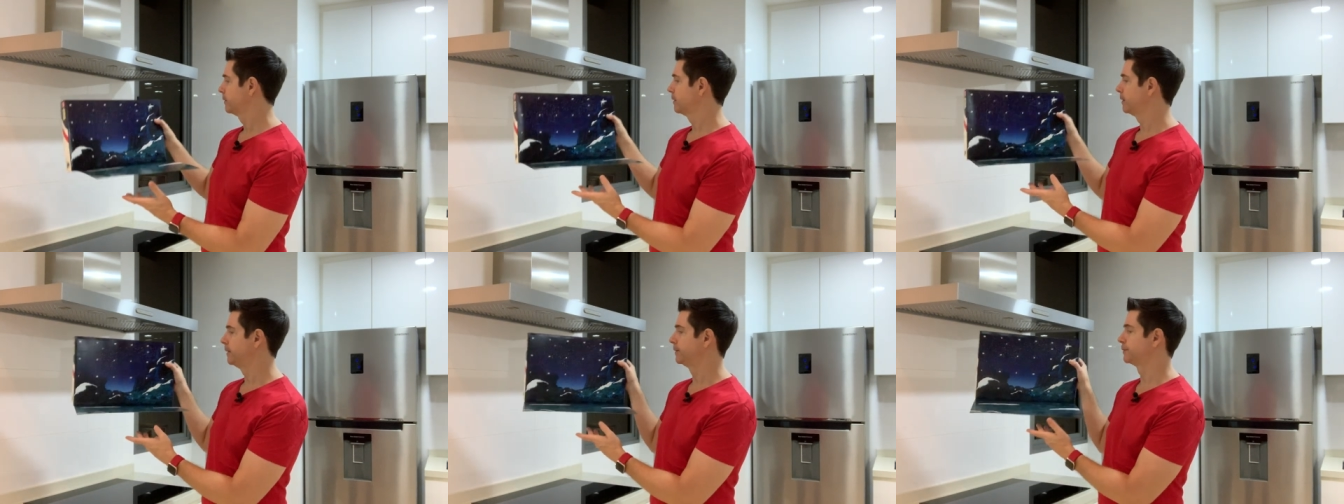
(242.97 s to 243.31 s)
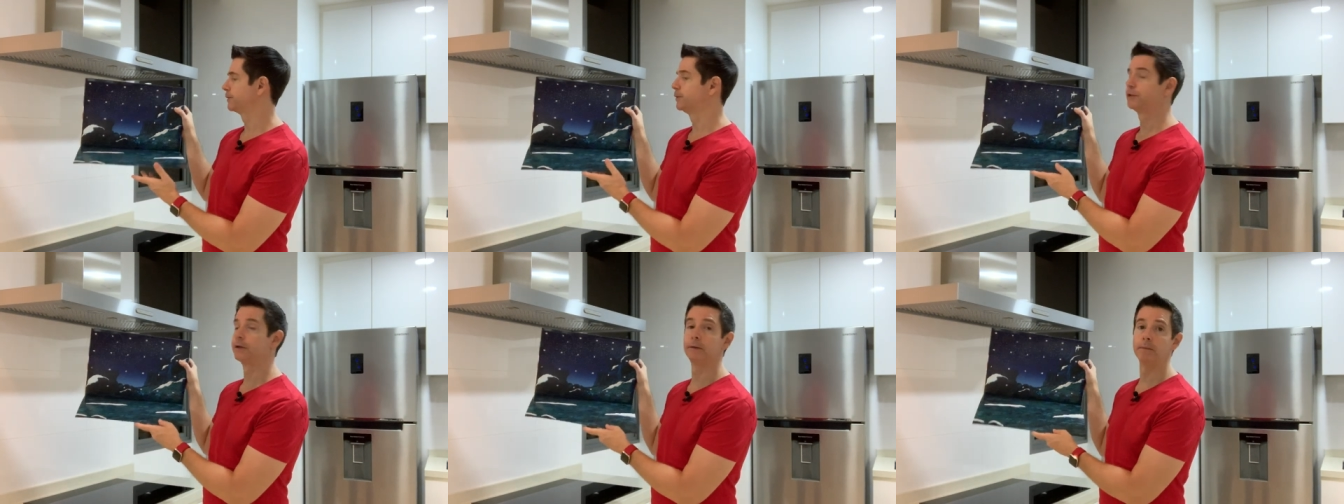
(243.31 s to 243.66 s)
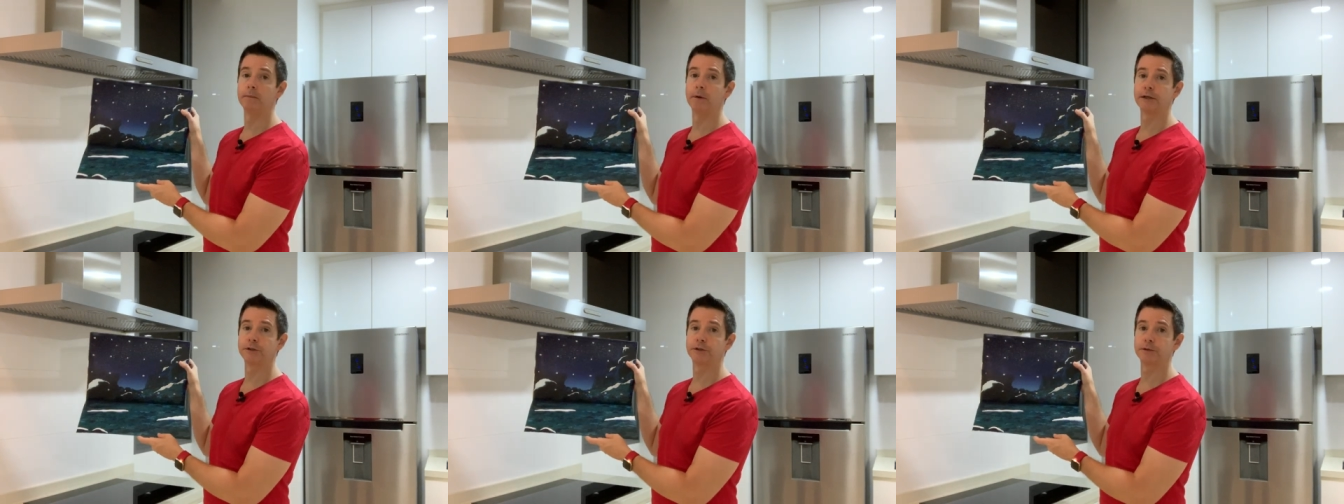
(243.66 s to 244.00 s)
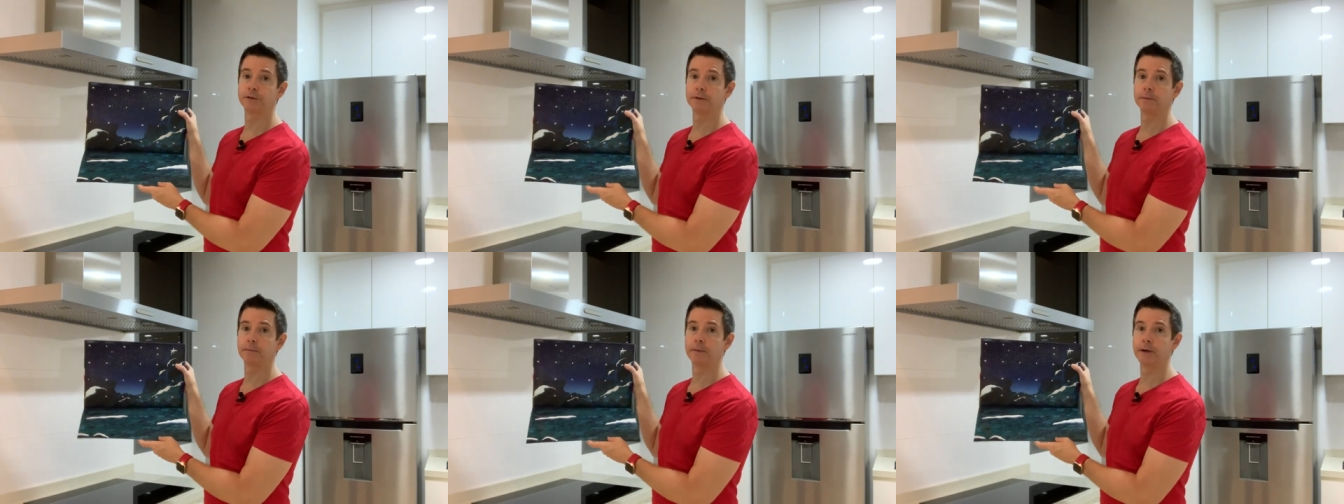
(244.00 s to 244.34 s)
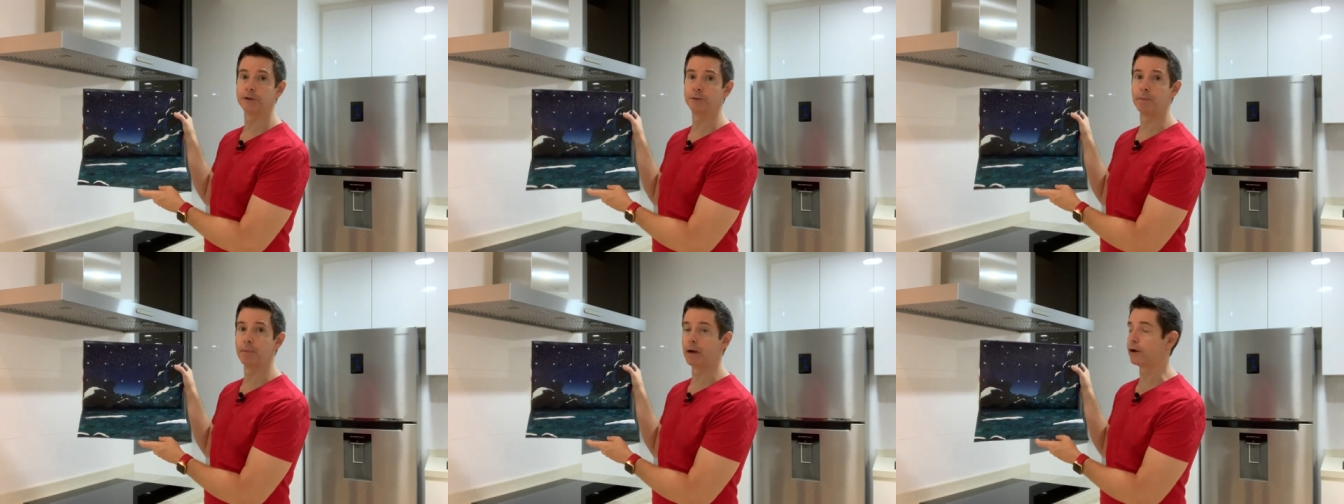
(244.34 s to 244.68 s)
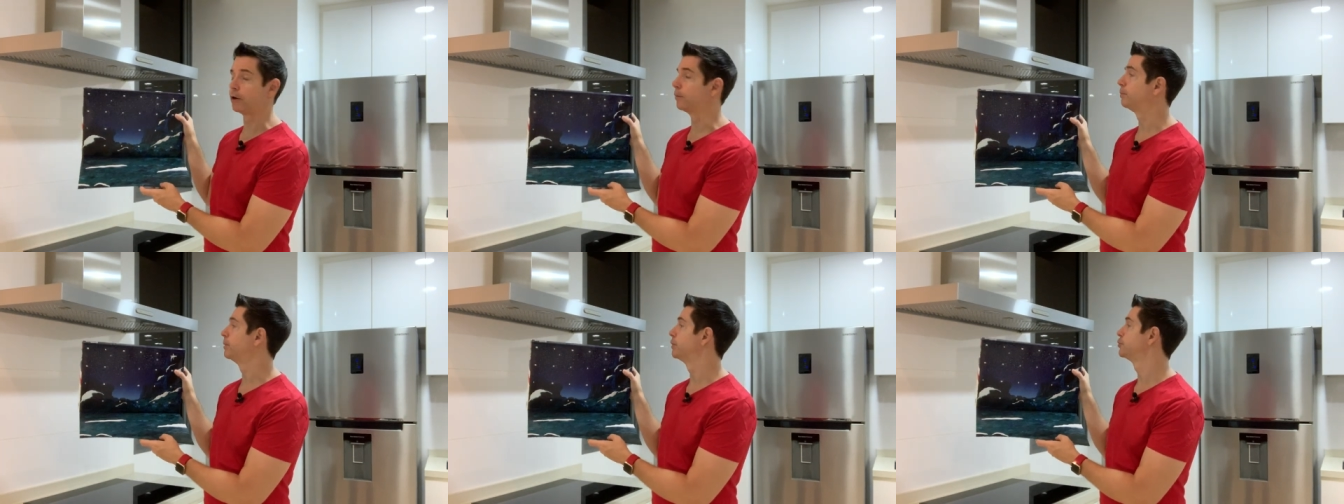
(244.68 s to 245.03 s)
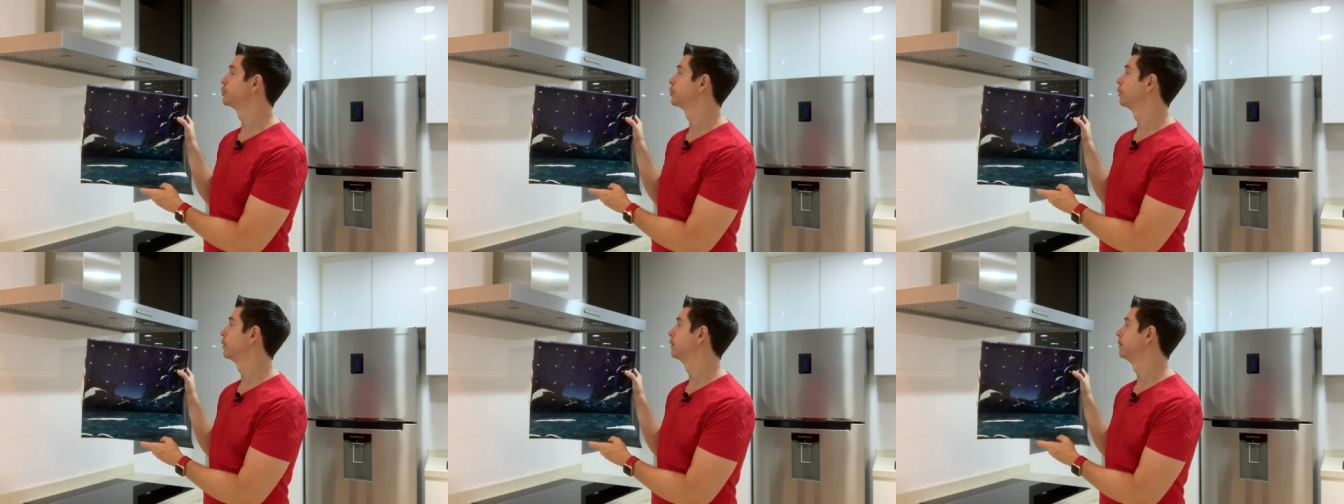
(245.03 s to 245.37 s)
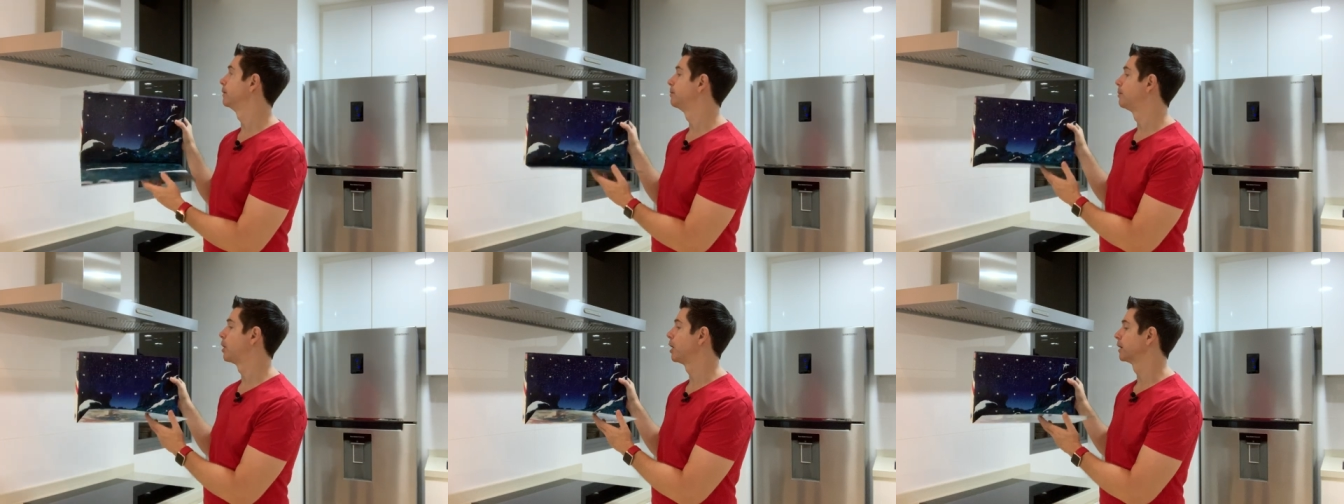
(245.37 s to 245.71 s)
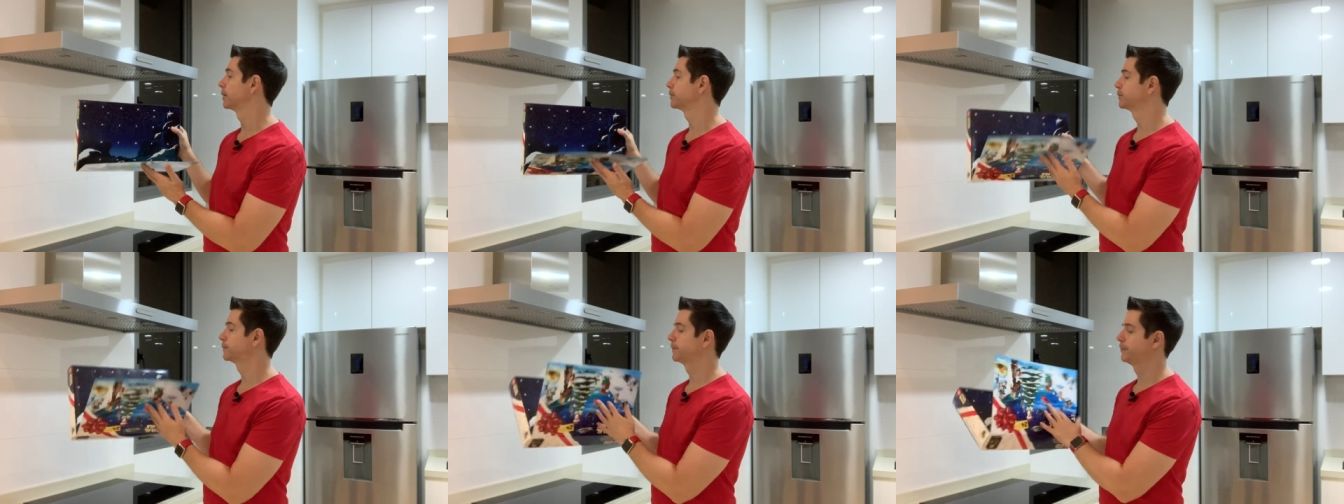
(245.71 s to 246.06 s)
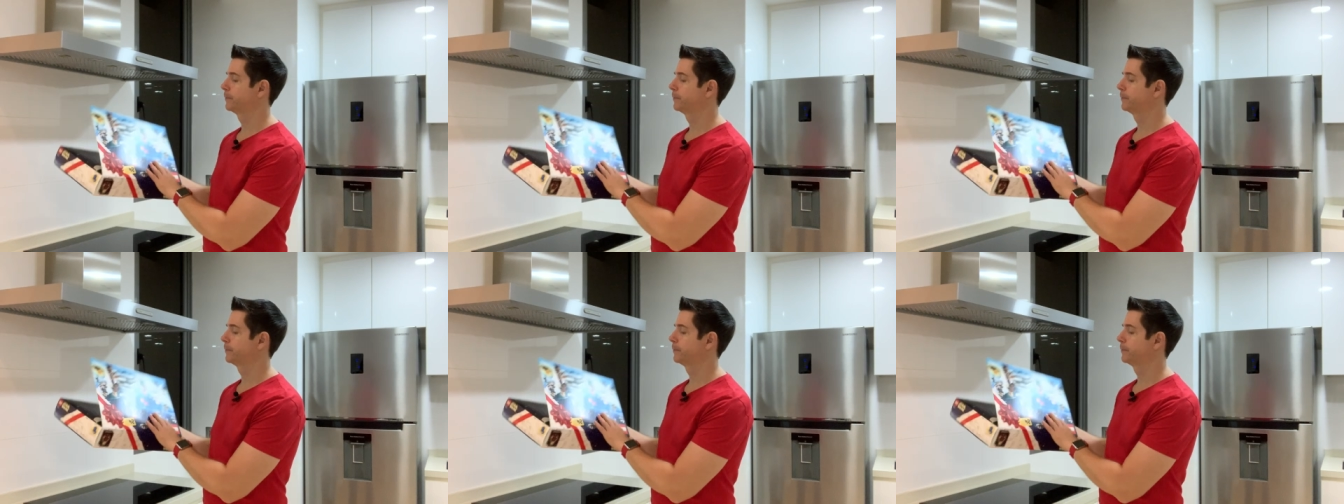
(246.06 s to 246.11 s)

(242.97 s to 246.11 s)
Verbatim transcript: this is a much much better picture on the box.